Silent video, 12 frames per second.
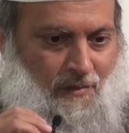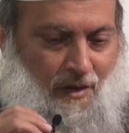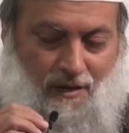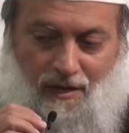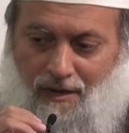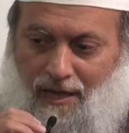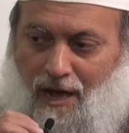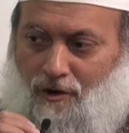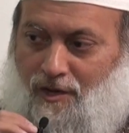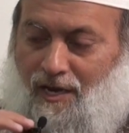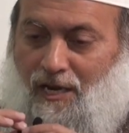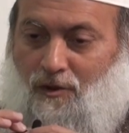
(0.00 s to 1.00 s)
Again,
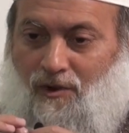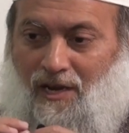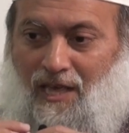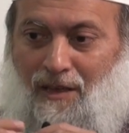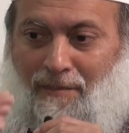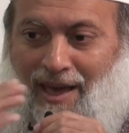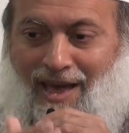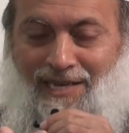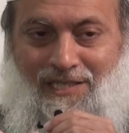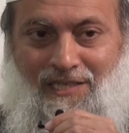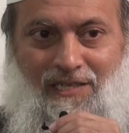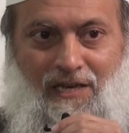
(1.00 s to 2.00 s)
how could anyone
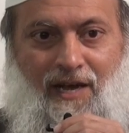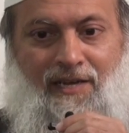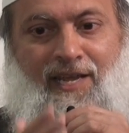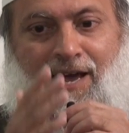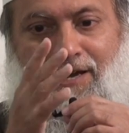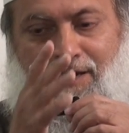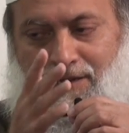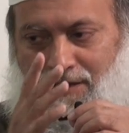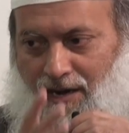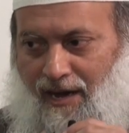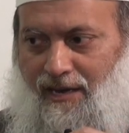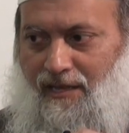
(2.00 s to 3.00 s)
imagine
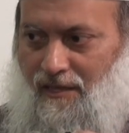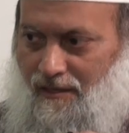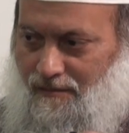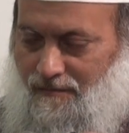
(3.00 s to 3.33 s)
attacking Ali?